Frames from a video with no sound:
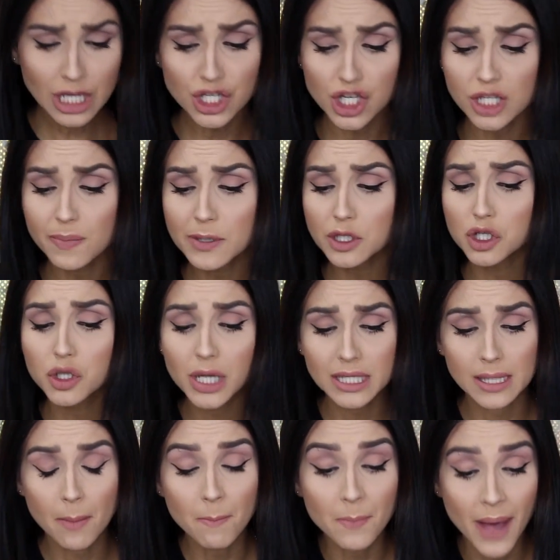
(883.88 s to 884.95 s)
Just make sure you
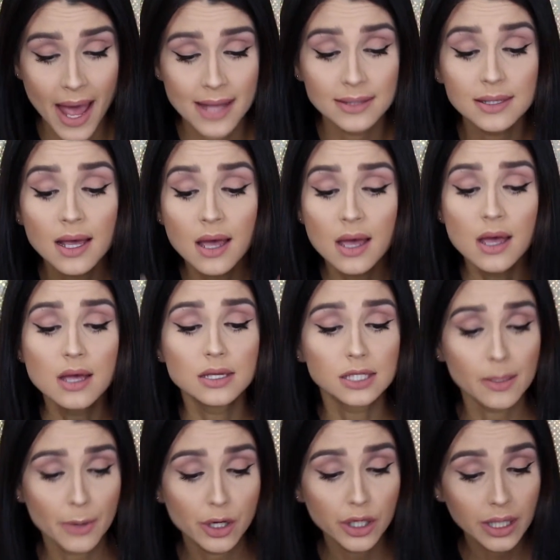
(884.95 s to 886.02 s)
get some pens,
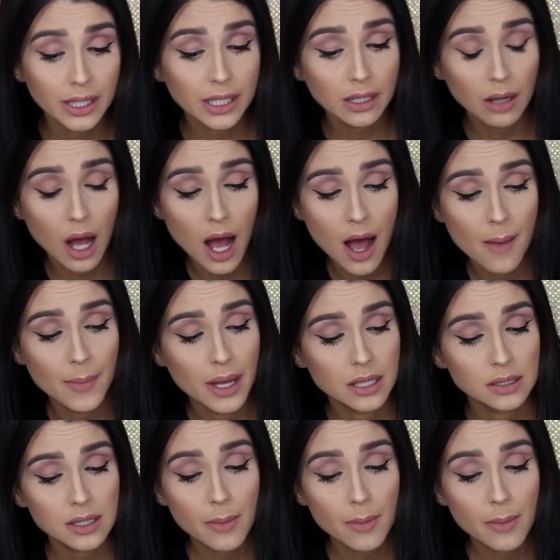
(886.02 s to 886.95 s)
some acrylic, um,